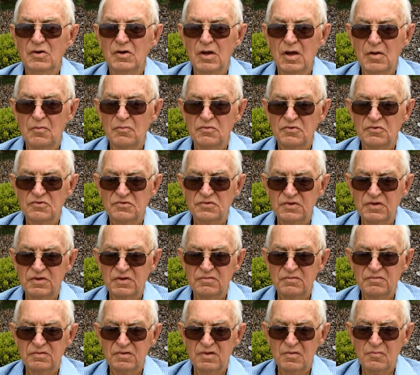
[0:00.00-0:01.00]
I was in
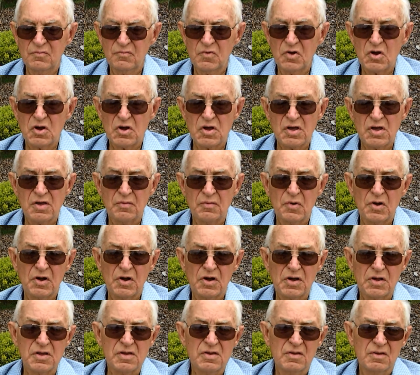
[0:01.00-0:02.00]

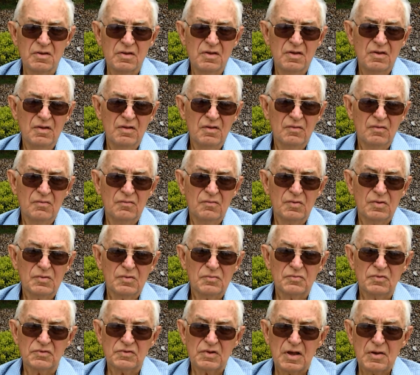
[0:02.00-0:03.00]
Hawaii,
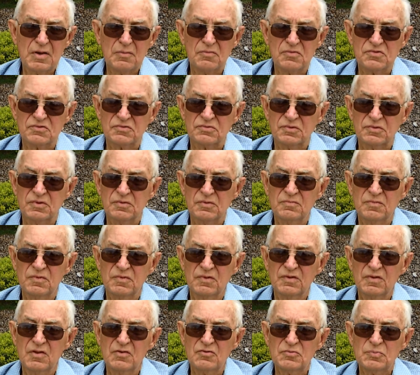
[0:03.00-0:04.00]
I was
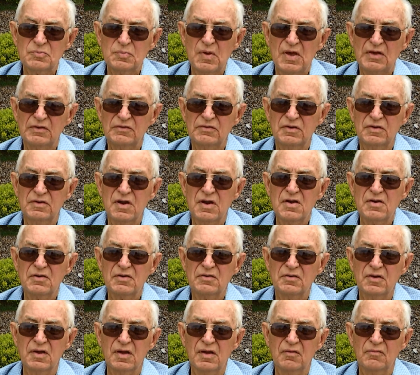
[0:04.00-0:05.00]
inspecting
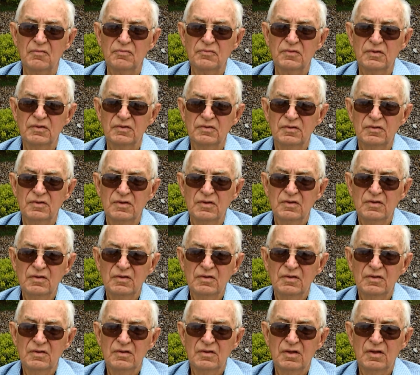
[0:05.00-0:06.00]
aircraft.
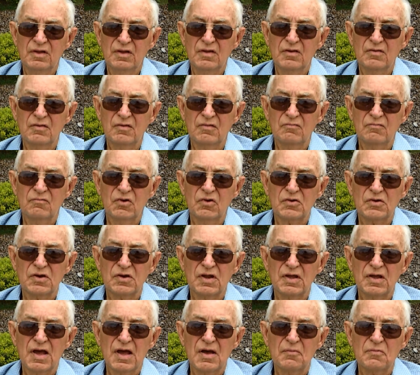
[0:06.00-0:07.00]
And one
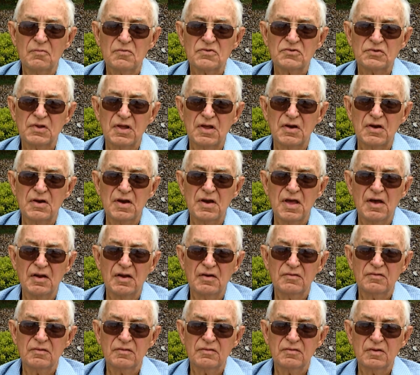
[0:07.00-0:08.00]
day I was standing out
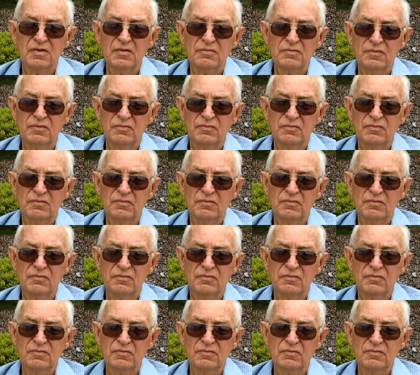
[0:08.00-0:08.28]
in the